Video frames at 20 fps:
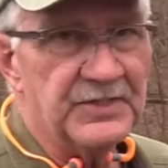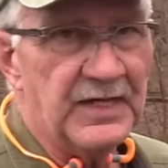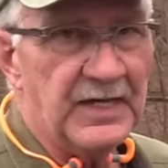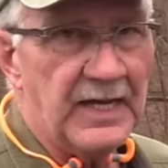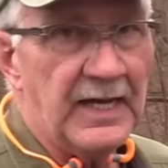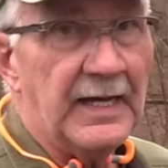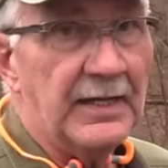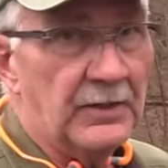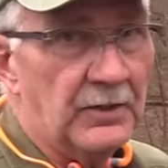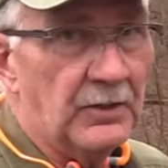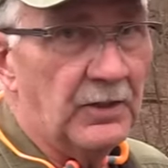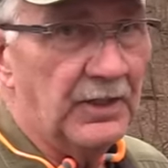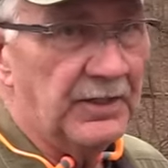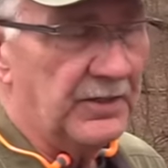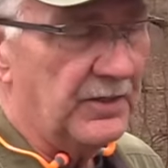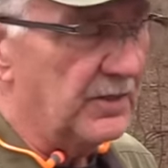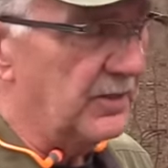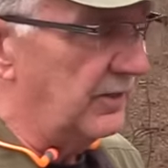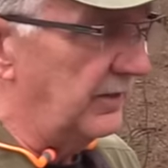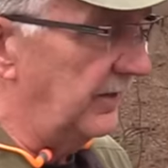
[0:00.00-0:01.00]
they had early
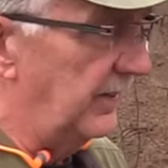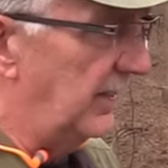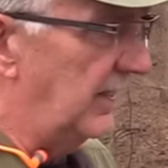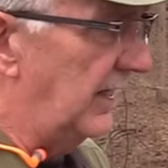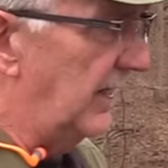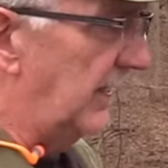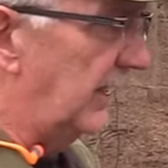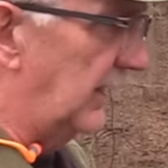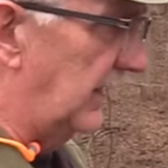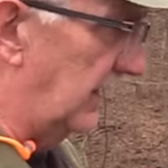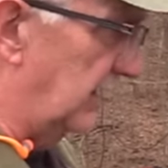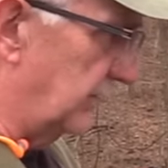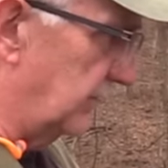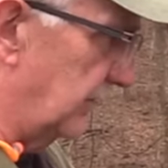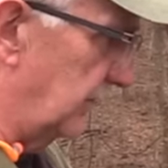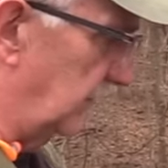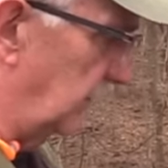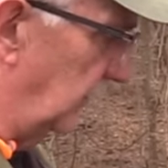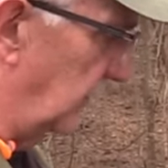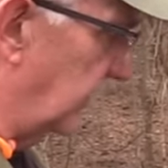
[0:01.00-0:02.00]
on. And I'll
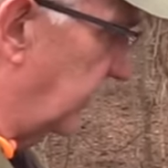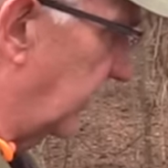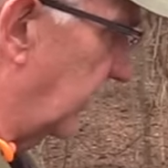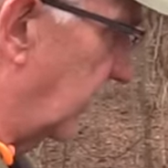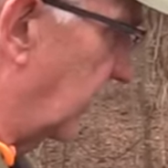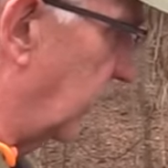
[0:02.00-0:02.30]
look at a